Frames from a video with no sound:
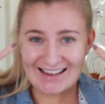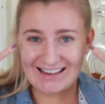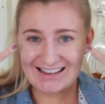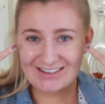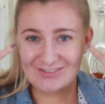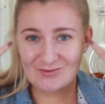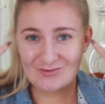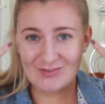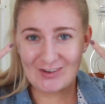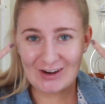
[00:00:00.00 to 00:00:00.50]
I
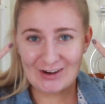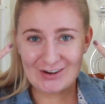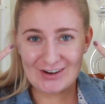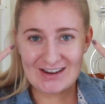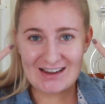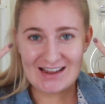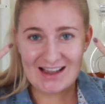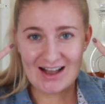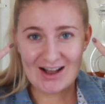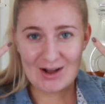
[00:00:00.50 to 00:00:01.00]
get
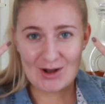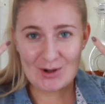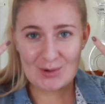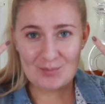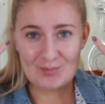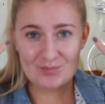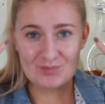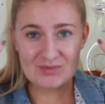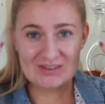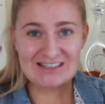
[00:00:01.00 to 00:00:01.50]
very
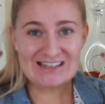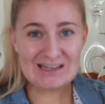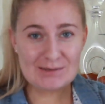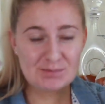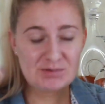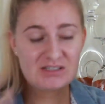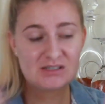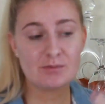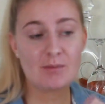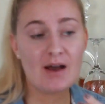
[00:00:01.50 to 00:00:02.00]

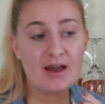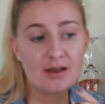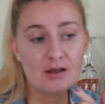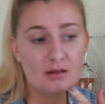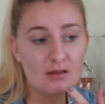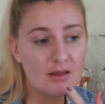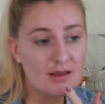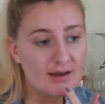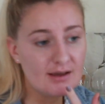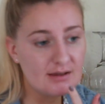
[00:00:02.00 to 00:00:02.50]
deep
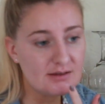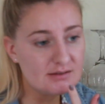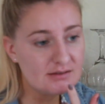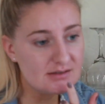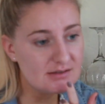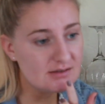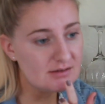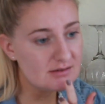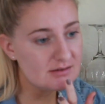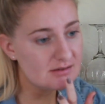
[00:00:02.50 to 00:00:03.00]
smile
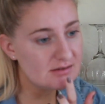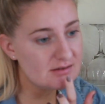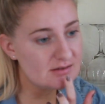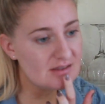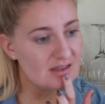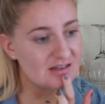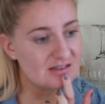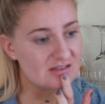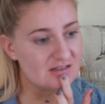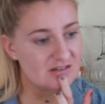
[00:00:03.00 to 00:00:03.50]
lines.
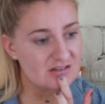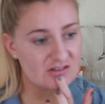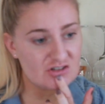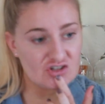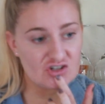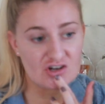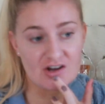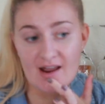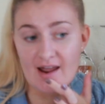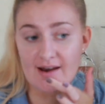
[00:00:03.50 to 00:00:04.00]
So that's
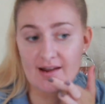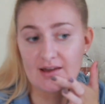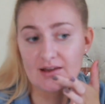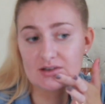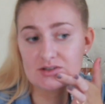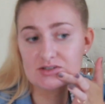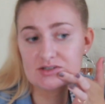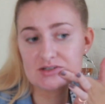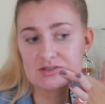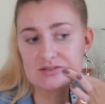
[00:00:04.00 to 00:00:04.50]
just
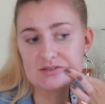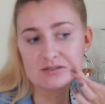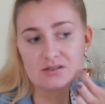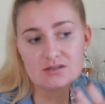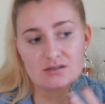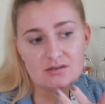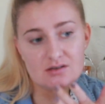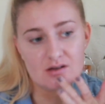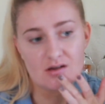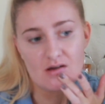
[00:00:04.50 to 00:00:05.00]
genetics.
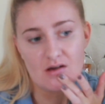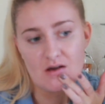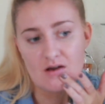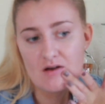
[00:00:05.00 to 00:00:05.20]
It's,